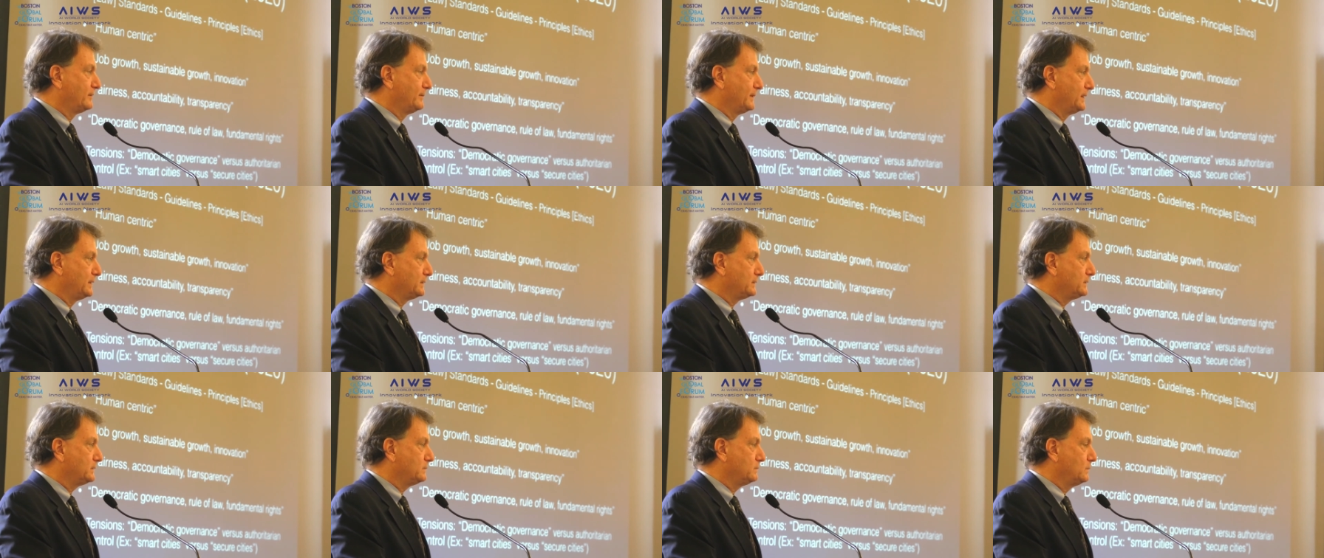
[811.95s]

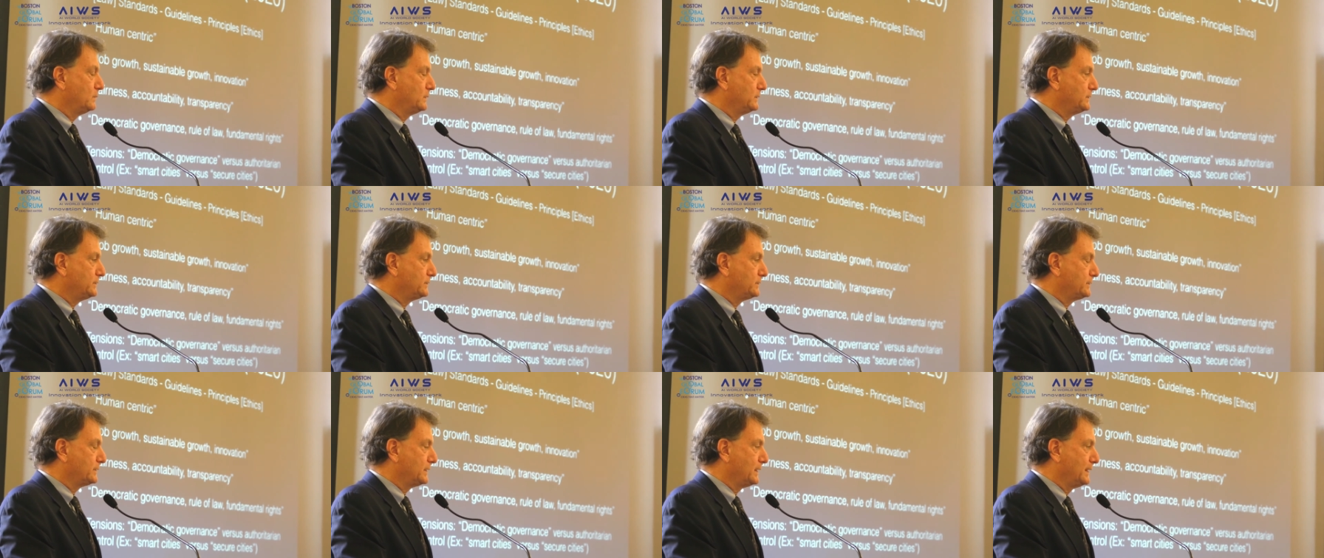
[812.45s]
which
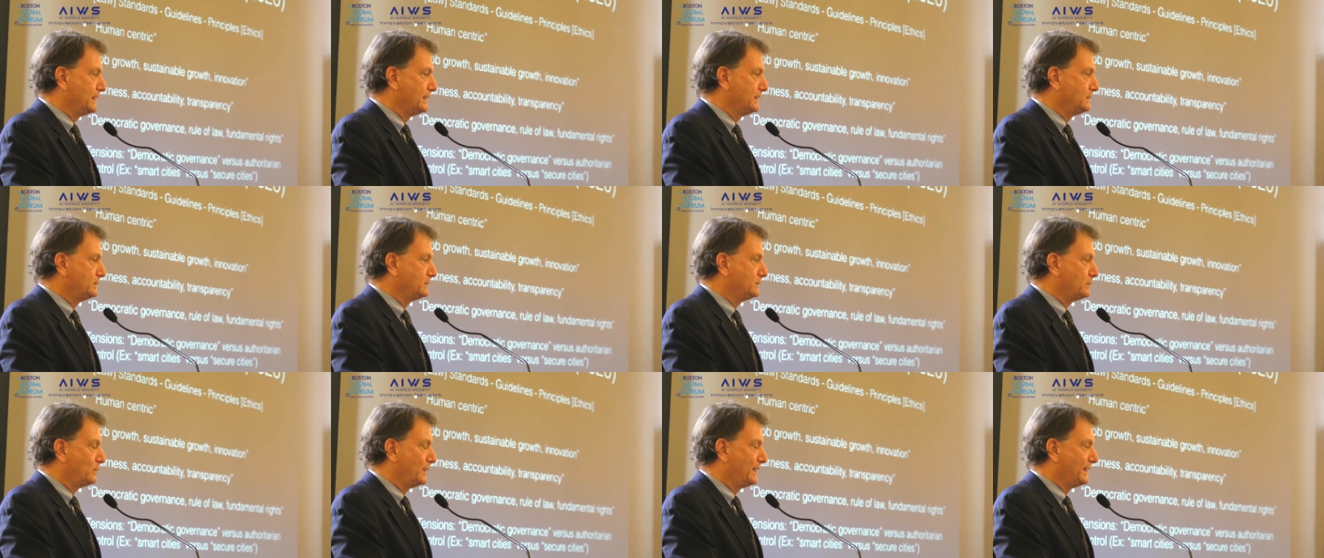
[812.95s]
in
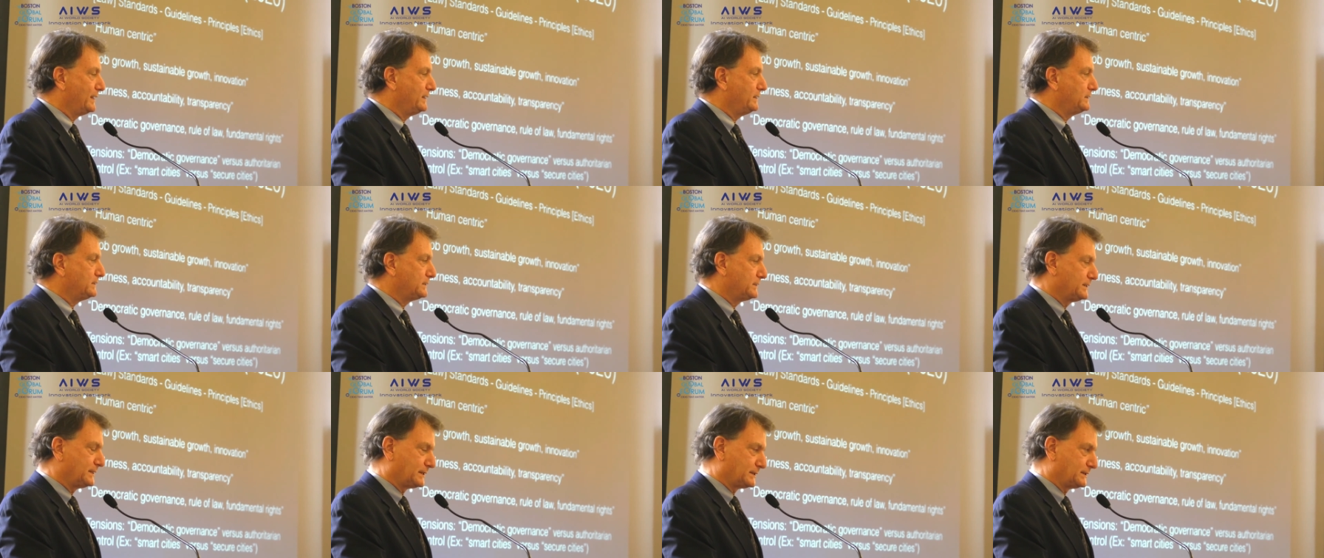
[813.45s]

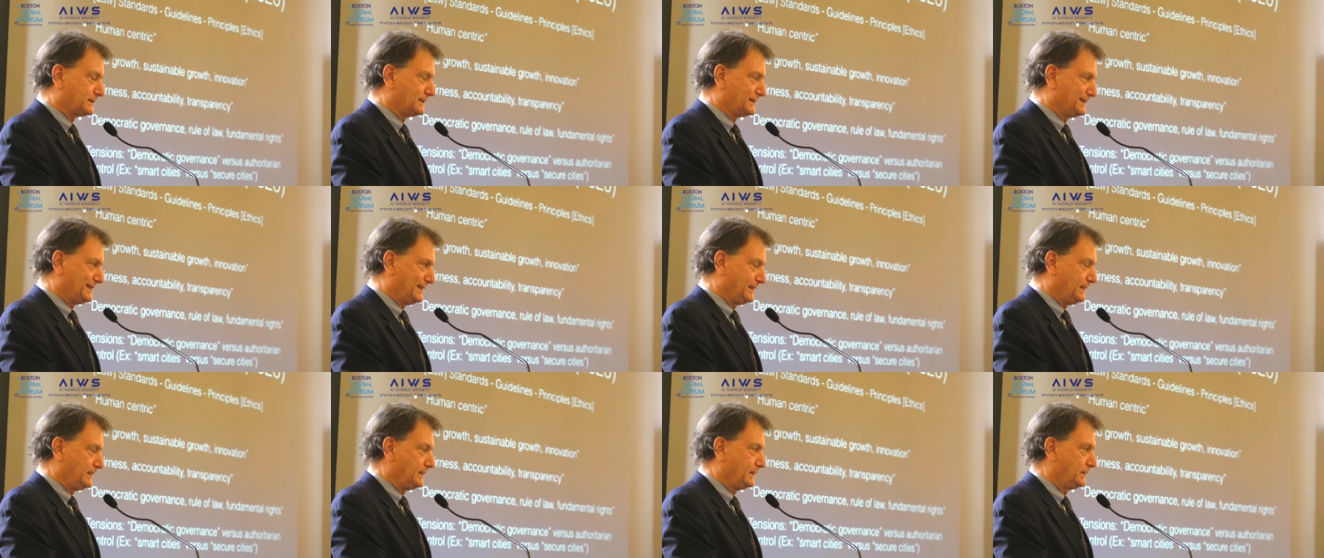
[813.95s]
2016